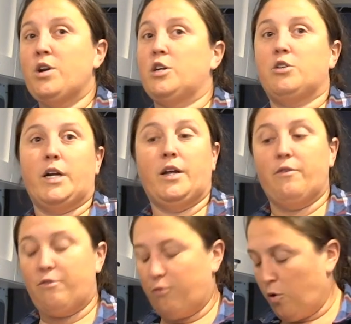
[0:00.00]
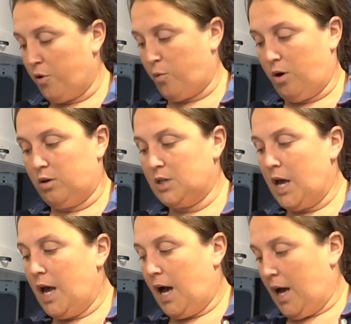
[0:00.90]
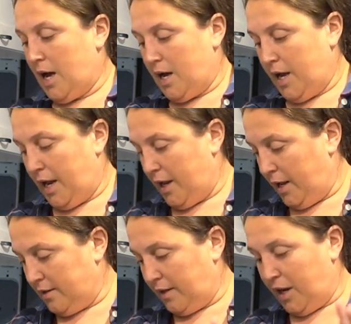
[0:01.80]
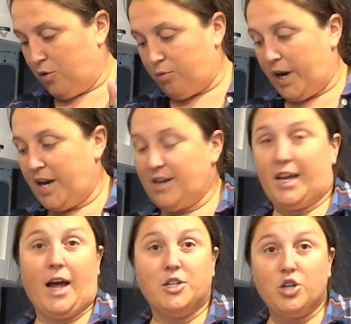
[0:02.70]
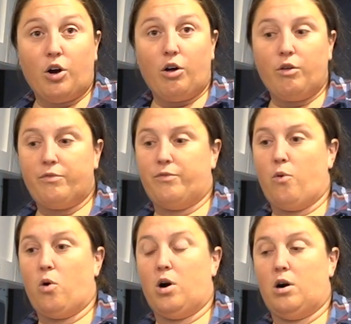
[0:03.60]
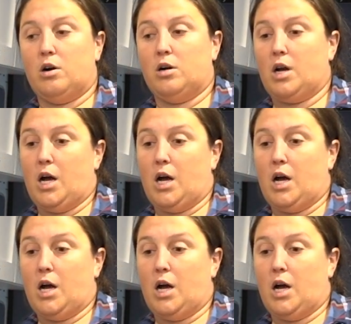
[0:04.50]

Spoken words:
not trade it for the world. It is a great catch-all for